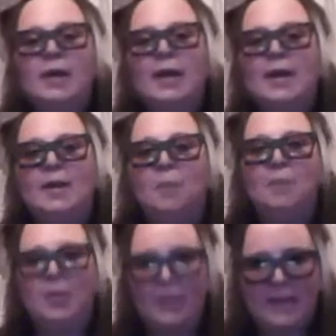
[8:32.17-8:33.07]
and a
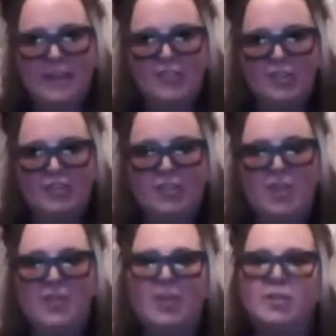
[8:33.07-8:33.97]
bittering agent,
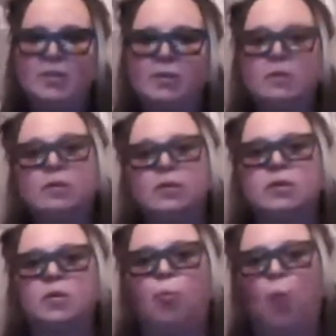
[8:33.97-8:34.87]
and then your
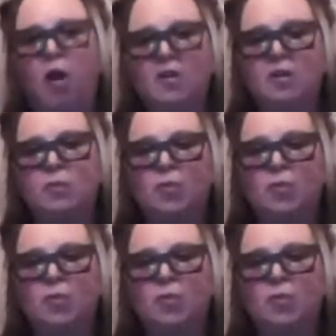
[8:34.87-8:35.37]
your water,